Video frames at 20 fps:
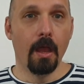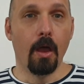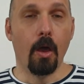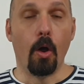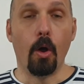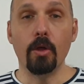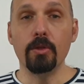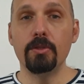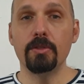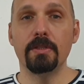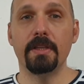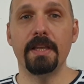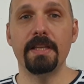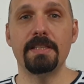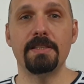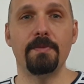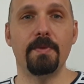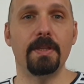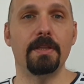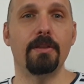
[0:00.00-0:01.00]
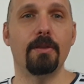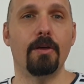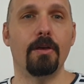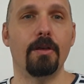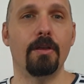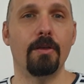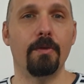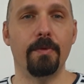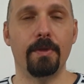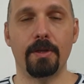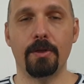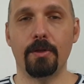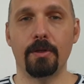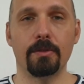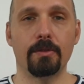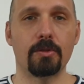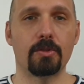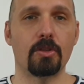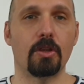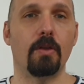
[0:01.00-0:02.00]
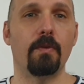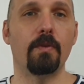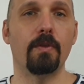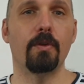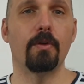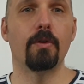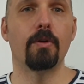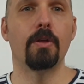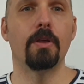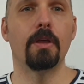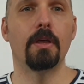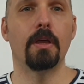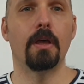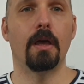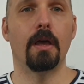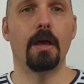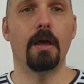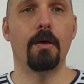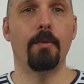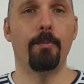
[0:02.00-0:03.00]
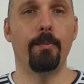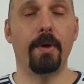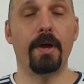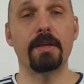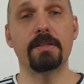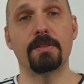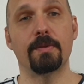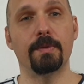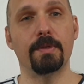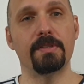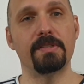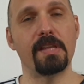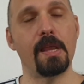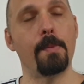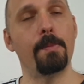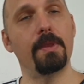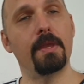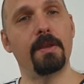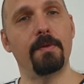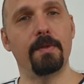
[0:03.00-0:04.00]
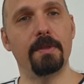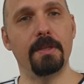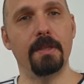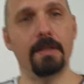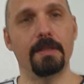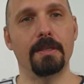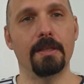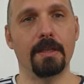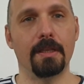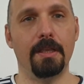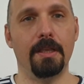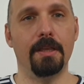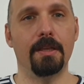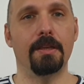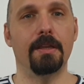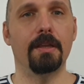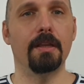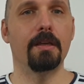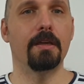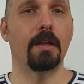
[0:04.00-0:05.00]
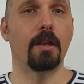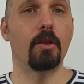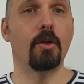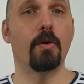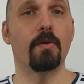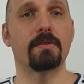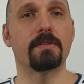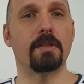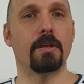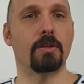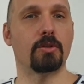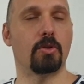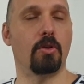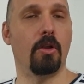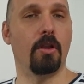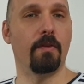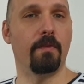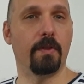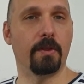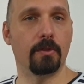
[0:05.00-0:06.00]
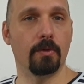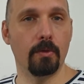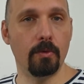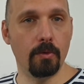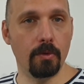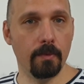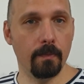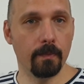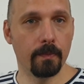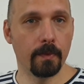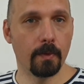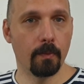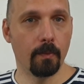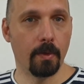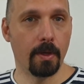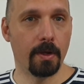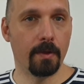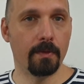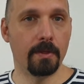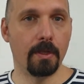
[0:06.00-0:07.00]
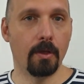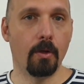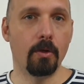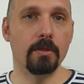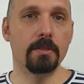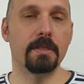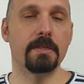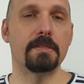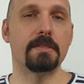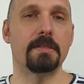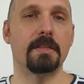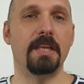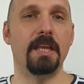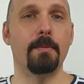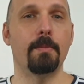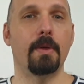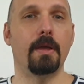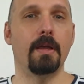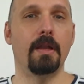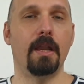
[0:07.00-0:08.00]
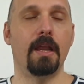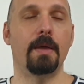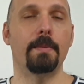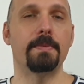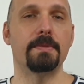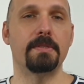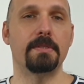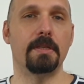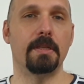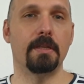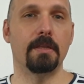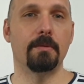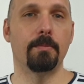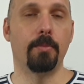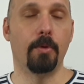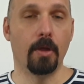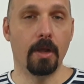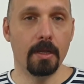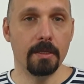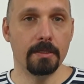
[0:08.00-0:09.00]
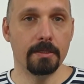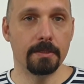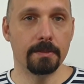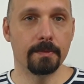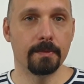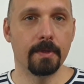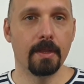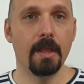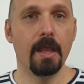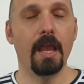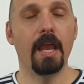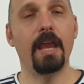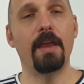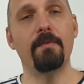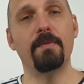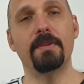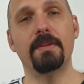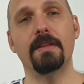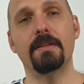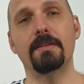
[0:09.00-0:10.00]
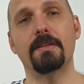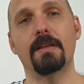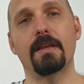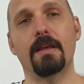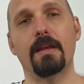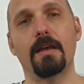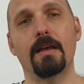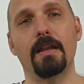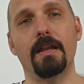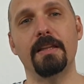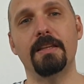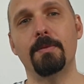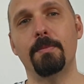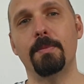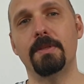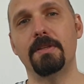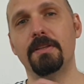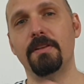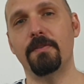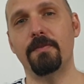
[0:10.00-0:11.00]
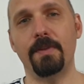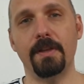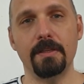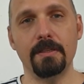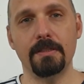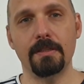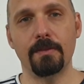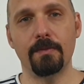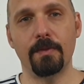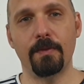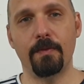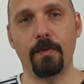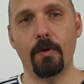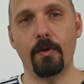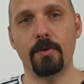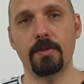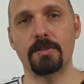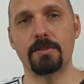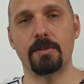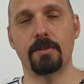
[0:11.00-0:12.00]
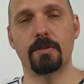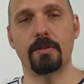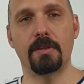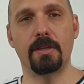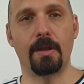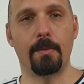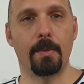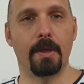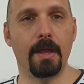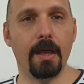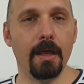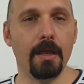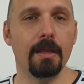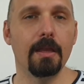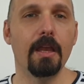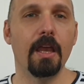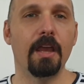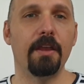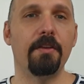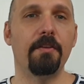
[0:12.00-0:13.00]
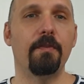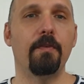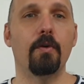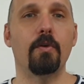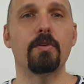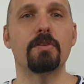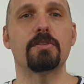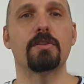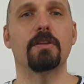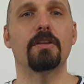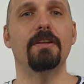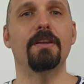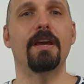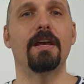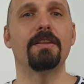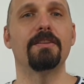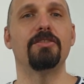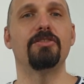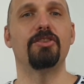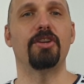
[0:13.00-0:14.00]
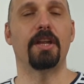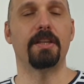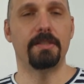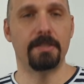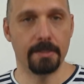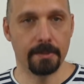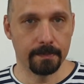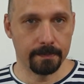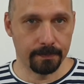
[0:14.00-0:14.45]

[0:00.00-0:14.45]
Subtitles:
On today's video, we're going to show you parts of the seminar we did here in Krakowska Szkoła Fechtunku, one of the oldest HEMA clubs in Poland. And we did a little bit different. We focused on Krav Maga and we focused on gun threats.